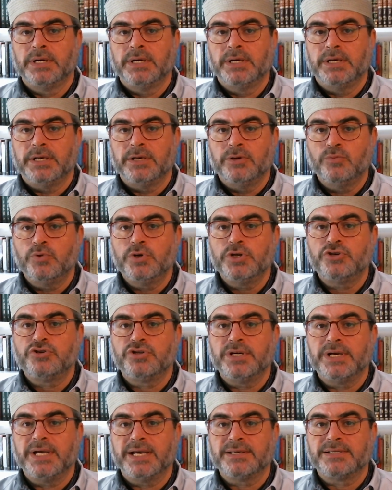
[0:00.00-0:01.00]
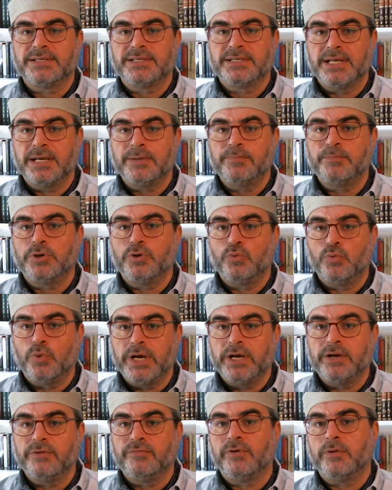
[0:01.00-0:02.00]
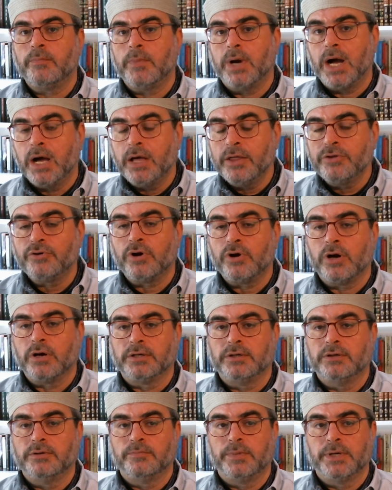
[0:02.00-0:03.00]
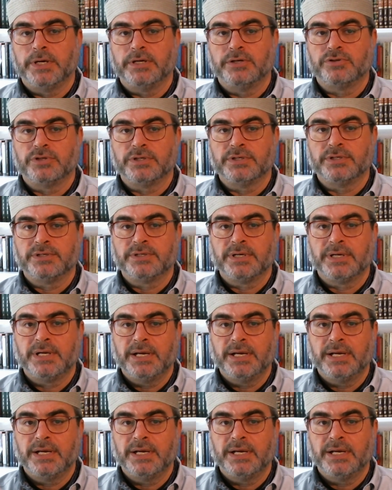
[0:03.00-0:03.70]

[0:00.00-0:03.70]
in which she has stepped away from other occupations